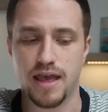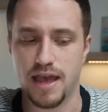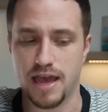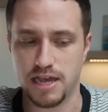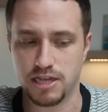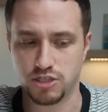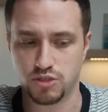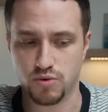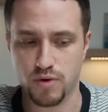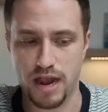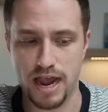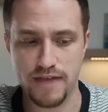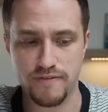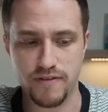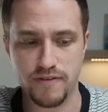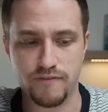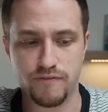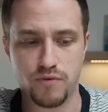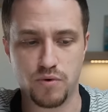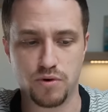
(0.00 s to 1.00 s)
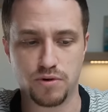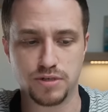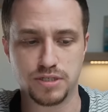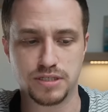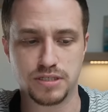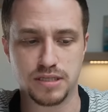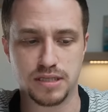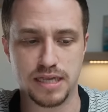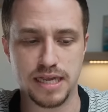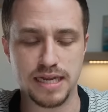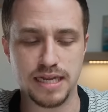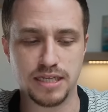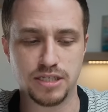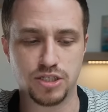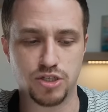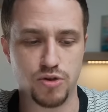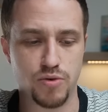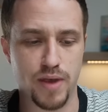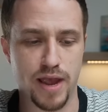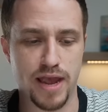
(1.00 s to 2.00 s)
a driving force leading
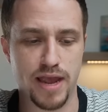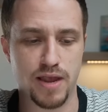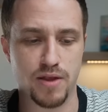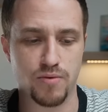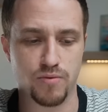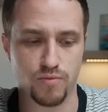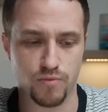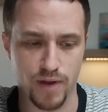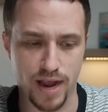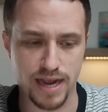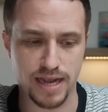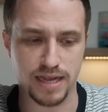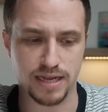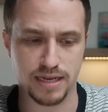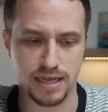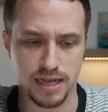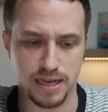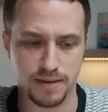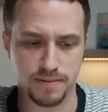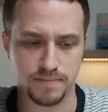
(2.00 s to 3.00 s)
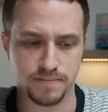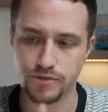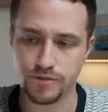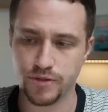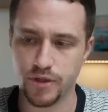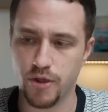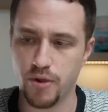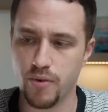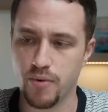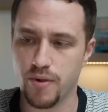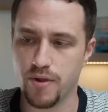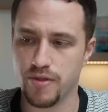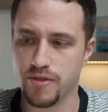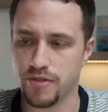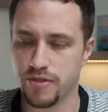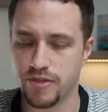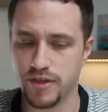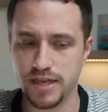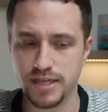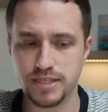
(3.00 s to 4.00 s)
to a reckoning. So
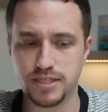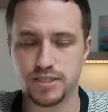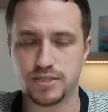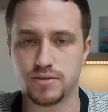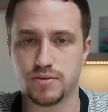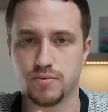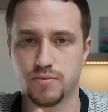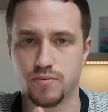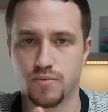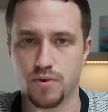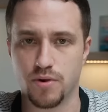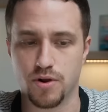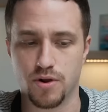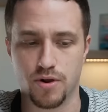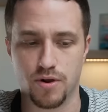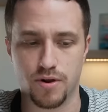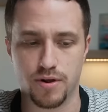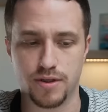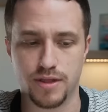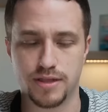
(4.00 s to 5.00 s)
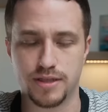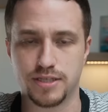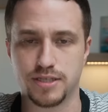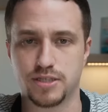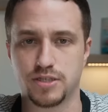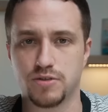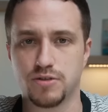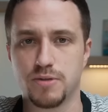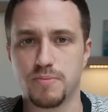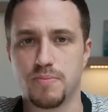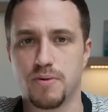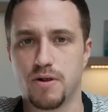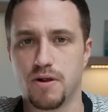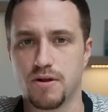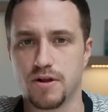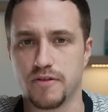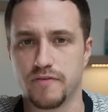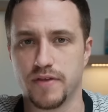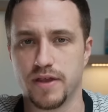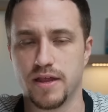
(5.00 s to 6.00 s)
this word, and this is only
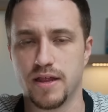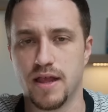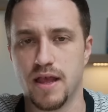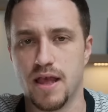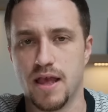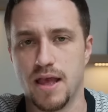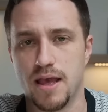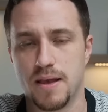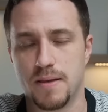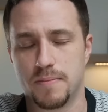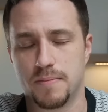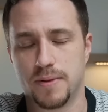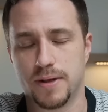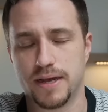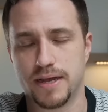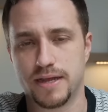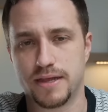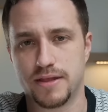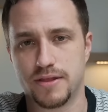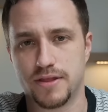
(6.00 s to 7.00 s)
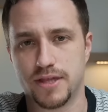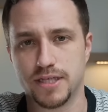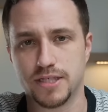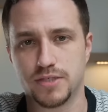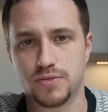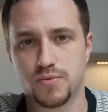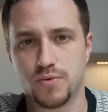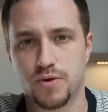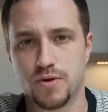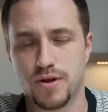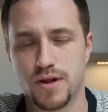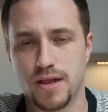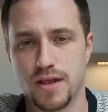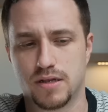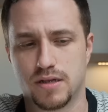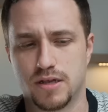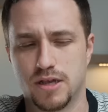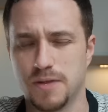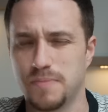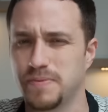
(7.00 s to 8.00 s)
part of it, but this word
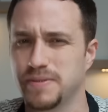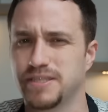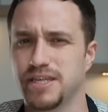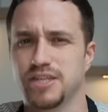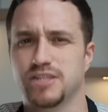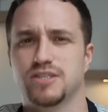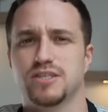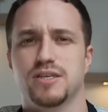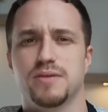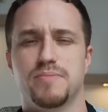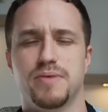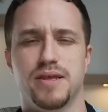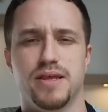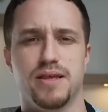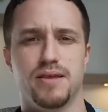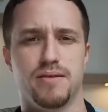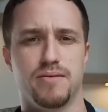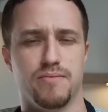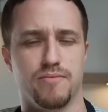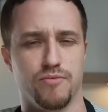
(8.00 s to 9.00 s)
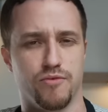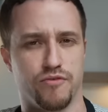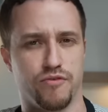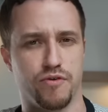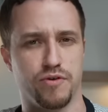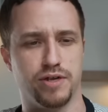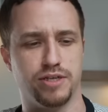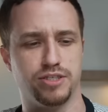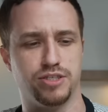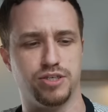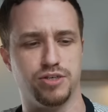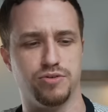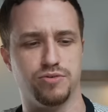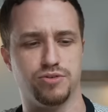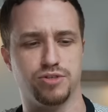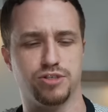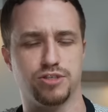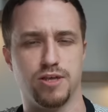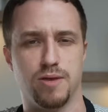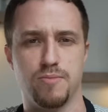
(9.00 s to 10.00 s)
could potentially be referring to
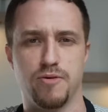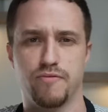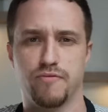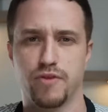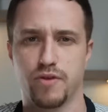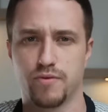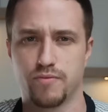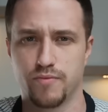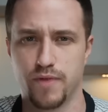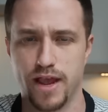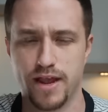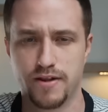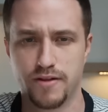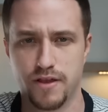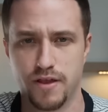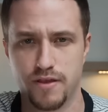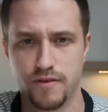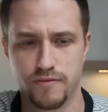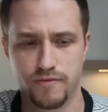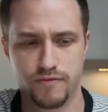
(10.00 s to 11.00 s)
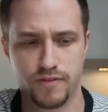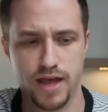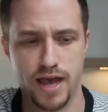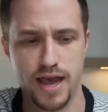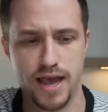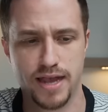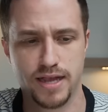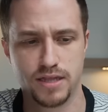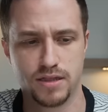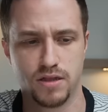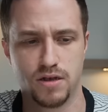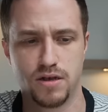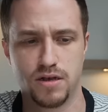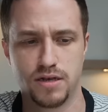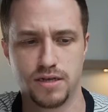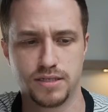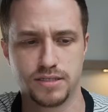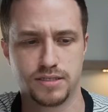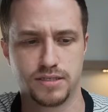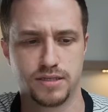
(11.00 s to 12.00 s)
some of the red flag
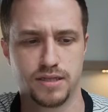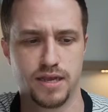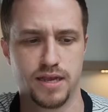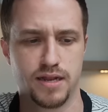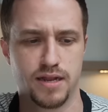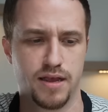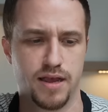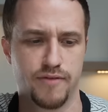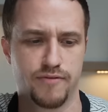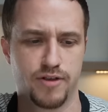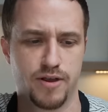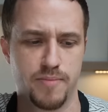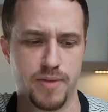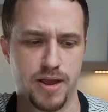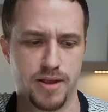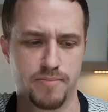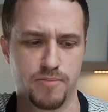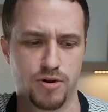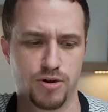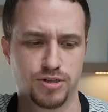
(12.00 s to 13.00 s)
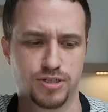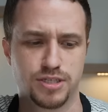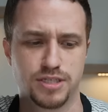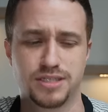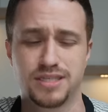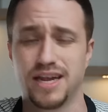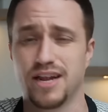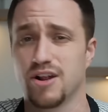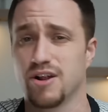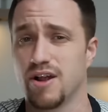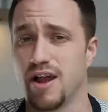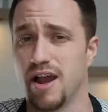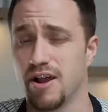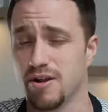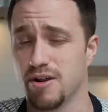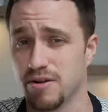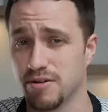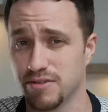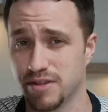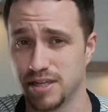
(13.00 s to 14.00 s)
laws that have come out in March since I
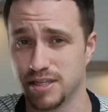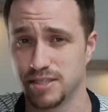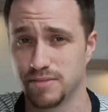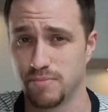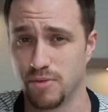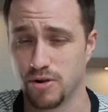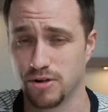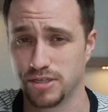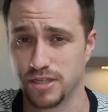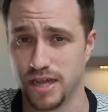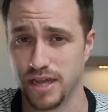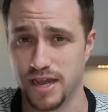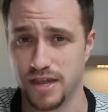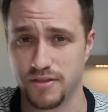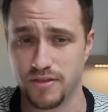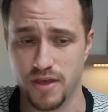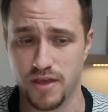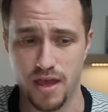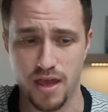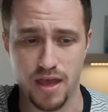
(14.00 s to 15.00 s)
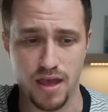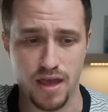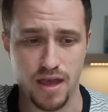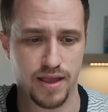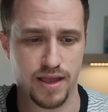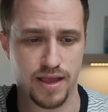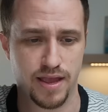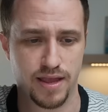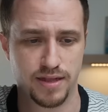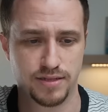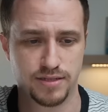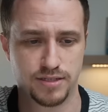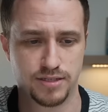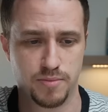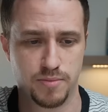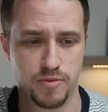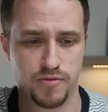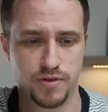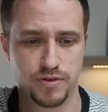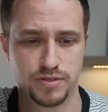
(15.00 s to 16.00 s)
heard this March 8th. And
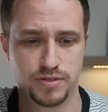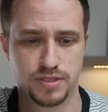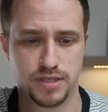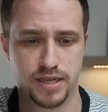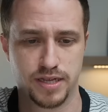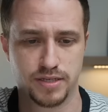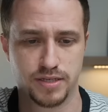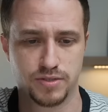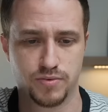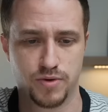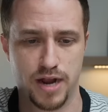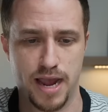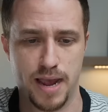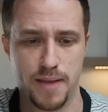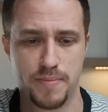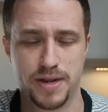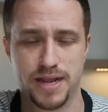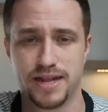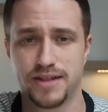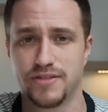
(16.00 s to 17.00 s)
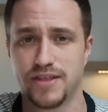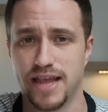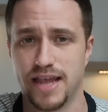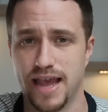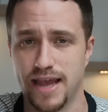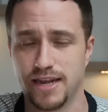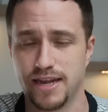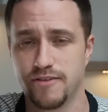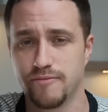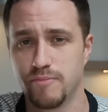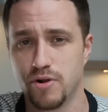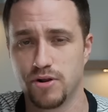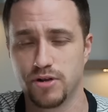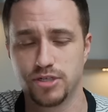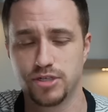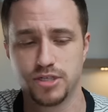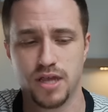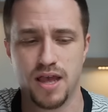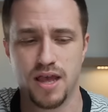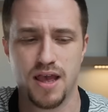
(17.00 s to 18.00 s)
some of those things were happening at the end of
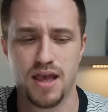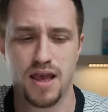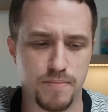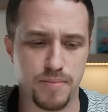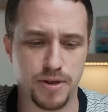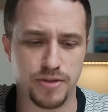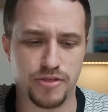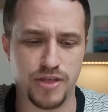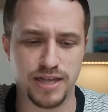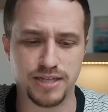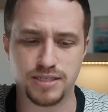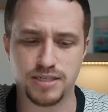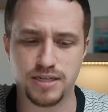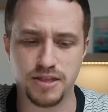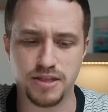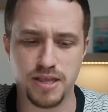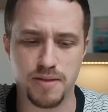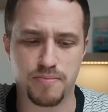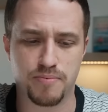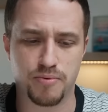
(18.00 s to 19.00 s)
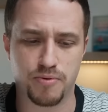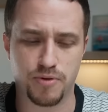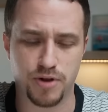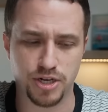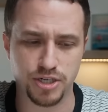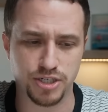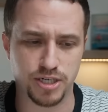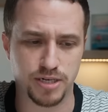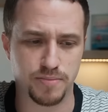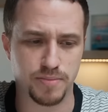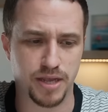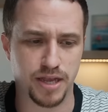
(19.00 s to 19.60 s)
March, but that's not the impression I'm